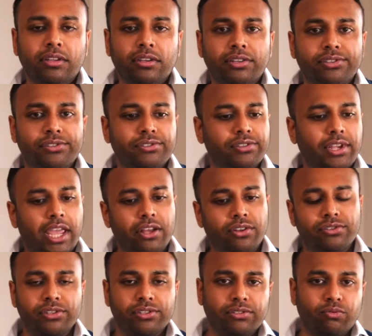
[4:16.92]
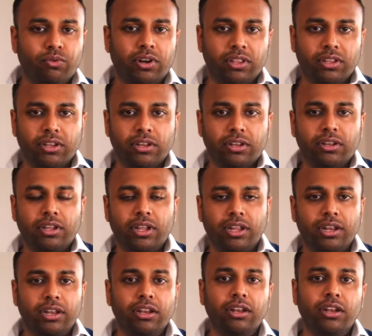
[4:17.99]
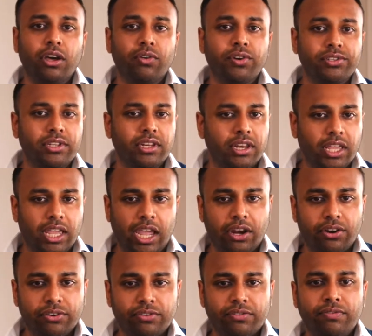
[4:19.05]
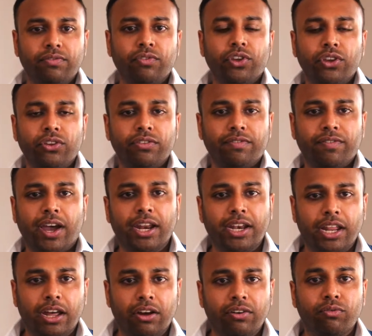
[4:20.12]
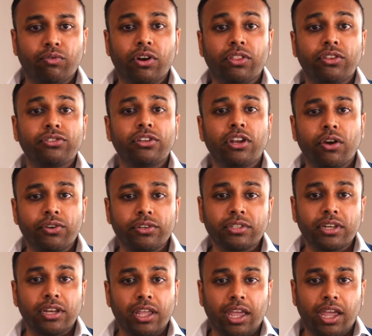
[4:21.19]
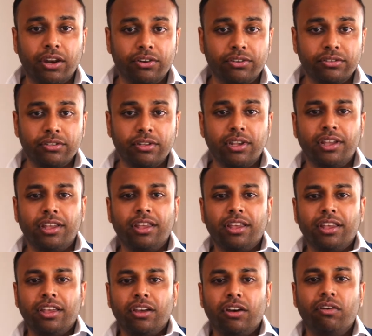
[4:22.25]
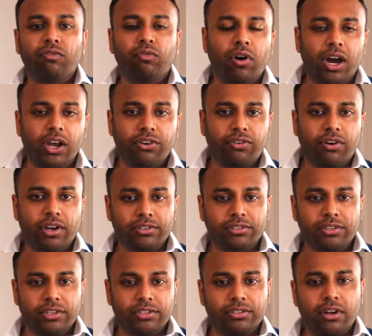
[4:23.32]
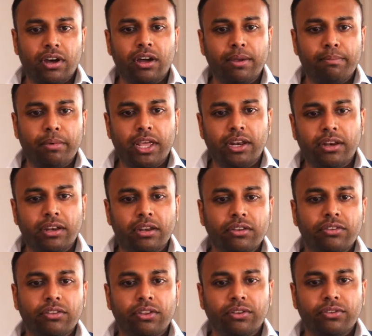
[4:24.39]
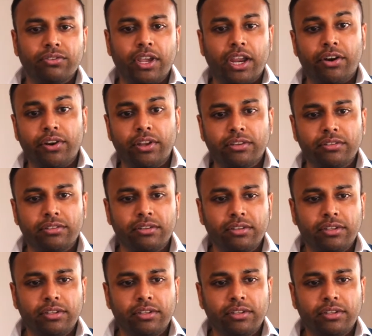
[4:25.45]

because sales is one of the lowest indicators for you to find out, and one of the slowest indicators of why trust is not embedded into those areas.